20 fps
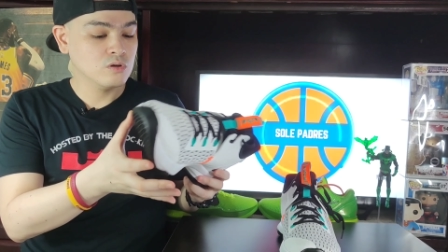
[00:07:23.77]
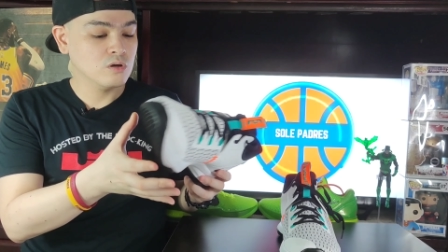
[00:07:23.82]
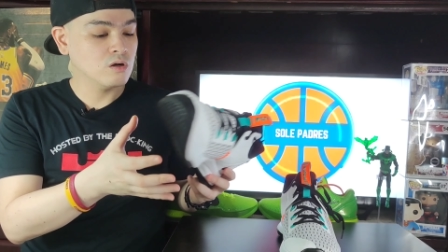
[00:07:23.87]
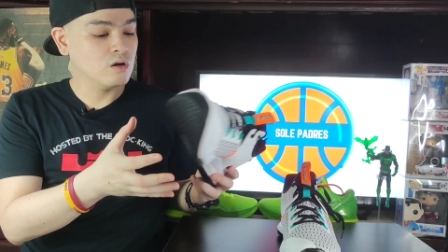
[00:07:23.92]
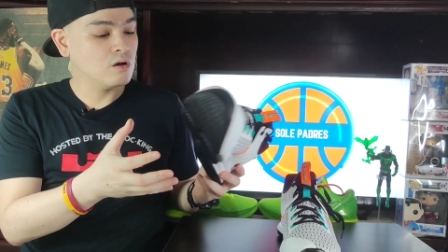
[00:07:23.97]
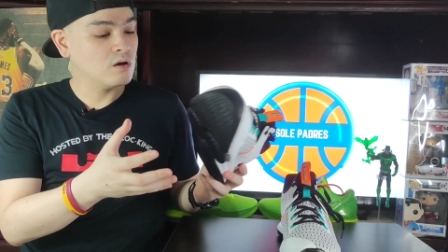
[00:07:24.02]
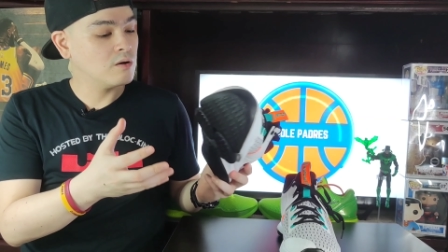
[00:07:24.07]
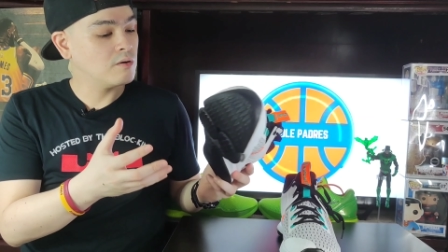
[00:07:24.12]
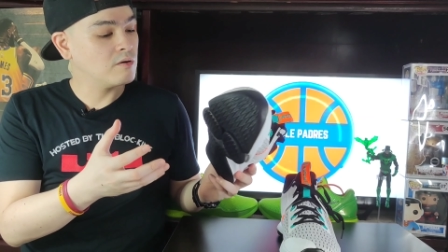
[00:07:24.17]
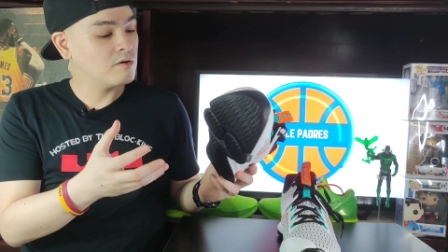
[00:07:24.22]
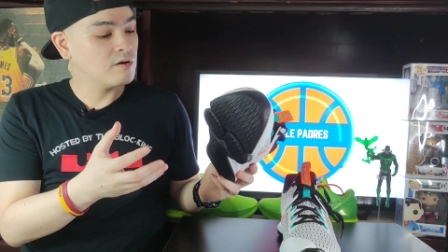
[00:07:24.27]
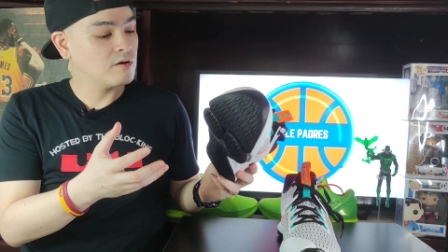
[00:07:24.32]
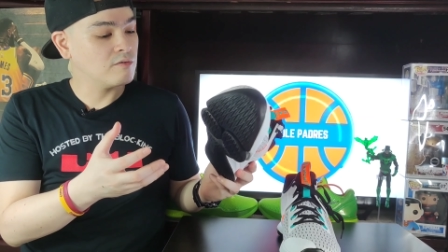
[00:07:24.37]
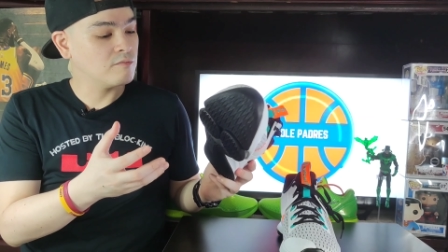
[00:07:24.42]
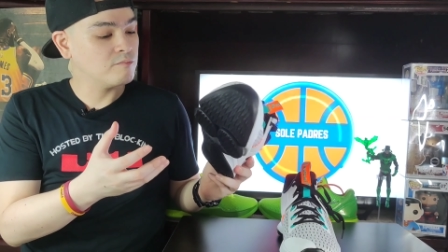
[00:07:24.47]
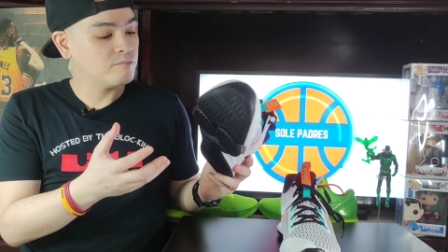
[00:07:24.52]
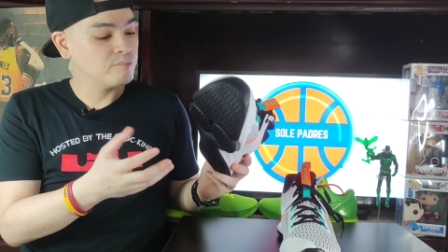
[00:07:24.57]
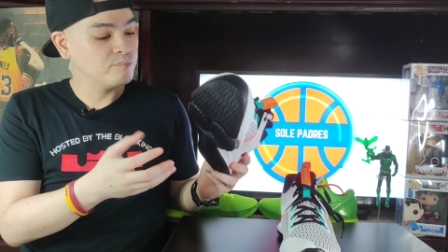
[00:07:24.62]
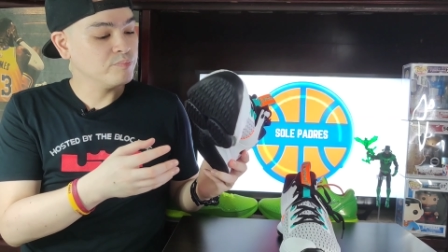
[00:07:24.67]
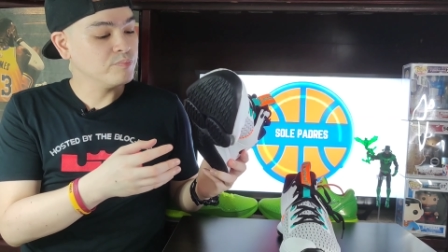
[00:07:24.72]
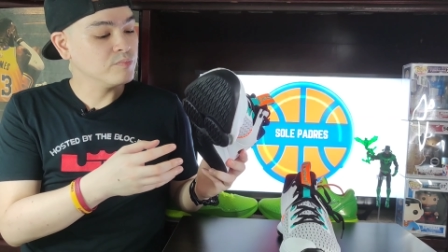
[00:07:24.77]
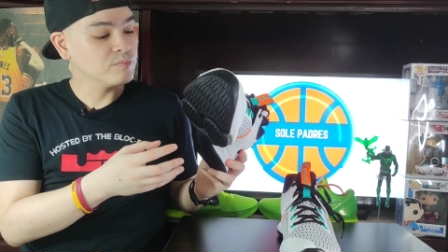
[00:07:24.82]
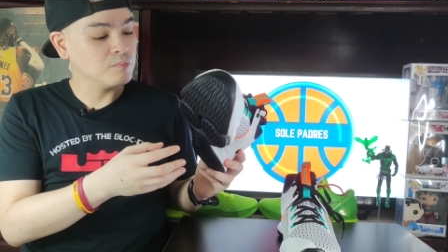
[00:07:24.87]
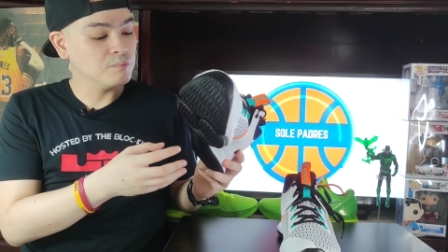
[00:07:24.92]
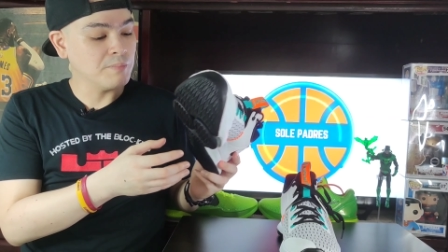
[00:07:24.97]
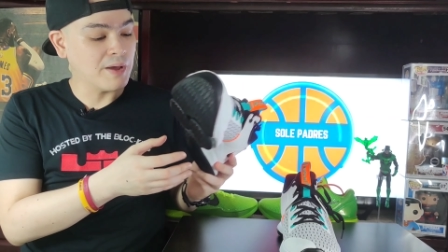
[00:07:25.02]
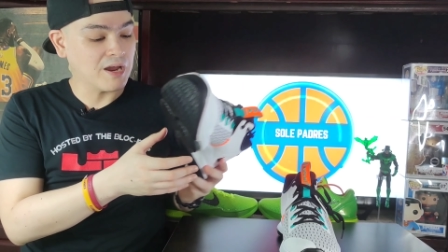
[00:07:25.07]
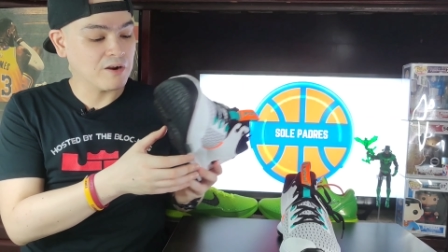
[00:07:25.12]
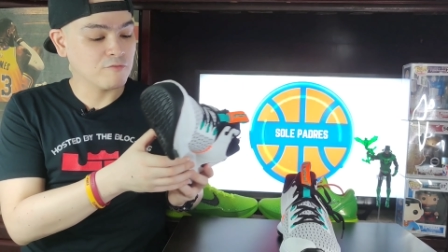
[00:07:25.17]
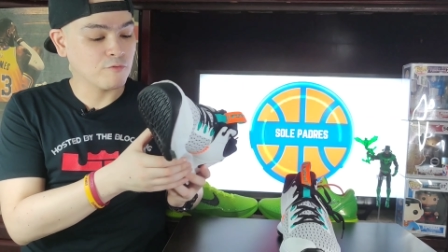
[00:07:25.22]
Uh,
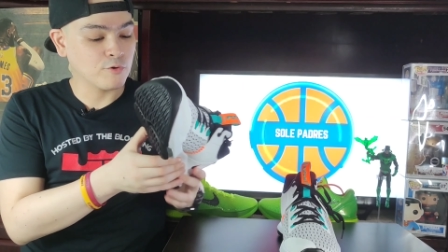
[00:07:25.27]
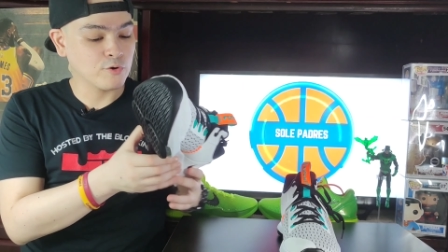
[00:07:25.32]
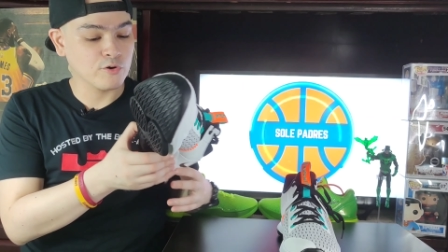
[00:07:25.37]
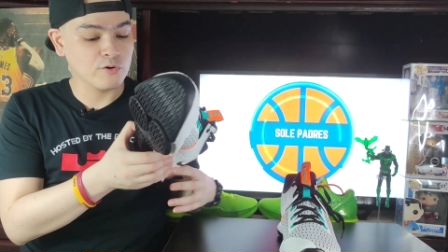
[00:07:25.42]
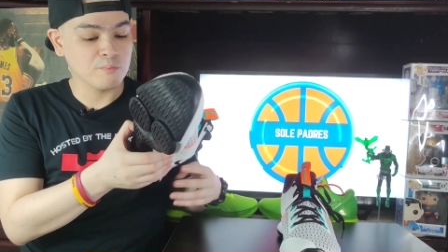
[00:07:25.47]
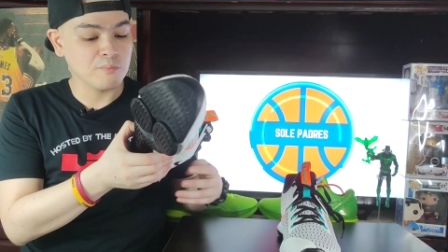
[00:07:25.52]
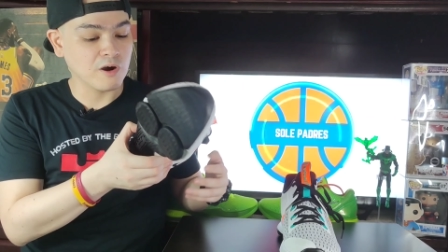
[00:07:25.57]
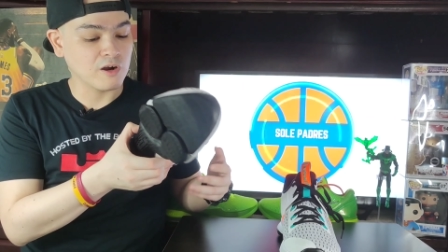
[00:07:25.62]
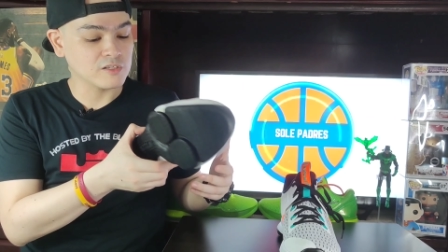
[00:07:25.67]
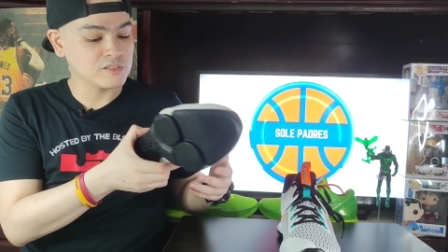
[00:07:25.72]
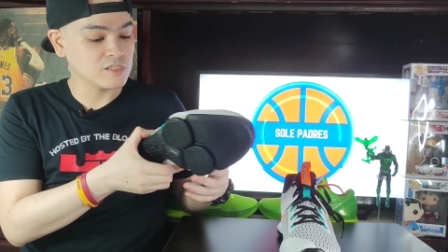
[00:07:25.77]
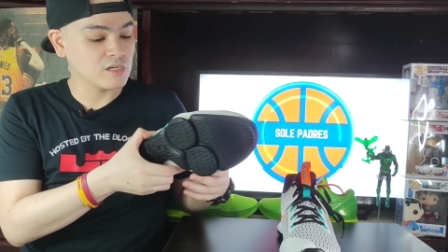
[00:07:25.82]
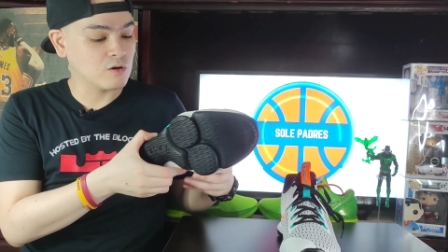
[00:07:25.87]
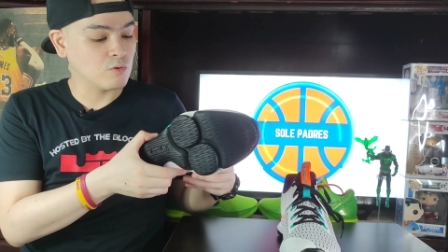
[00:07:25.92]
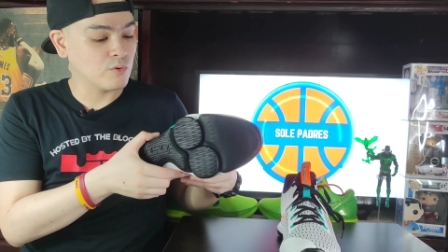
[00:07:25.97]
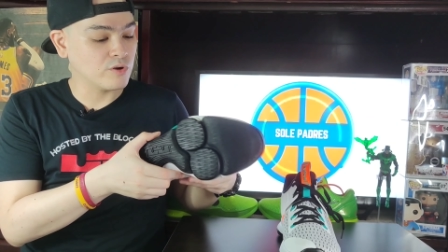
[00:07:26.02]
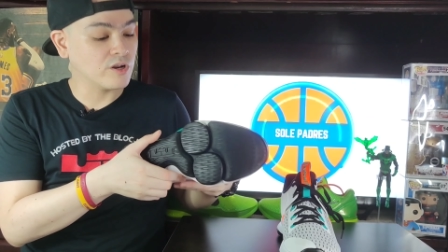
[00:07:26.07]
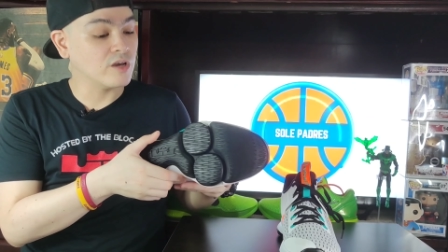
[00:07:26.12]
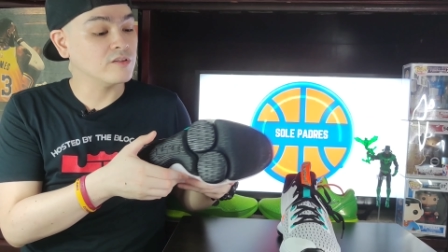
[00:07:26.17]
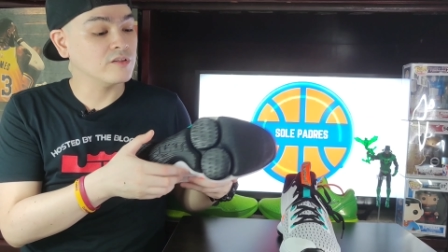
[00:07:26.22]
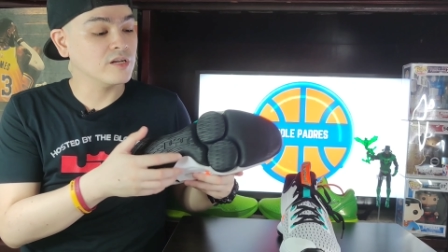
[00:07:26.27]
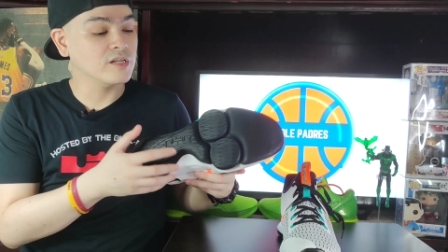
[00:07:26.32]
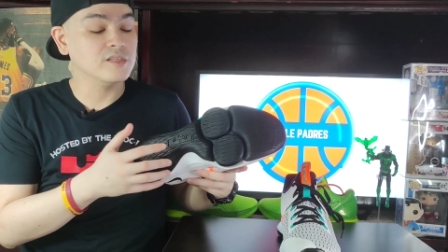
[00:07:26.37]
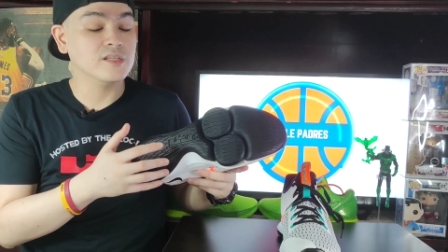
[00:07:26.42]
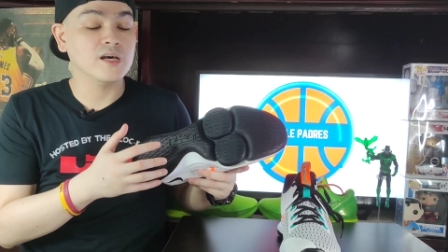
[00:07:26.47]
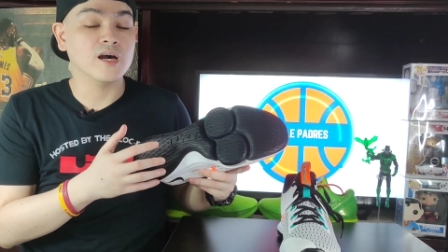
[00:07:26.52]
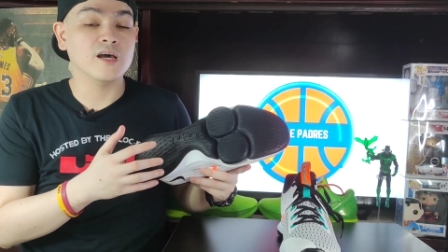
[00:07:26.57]
bang for your buck siya, one hundred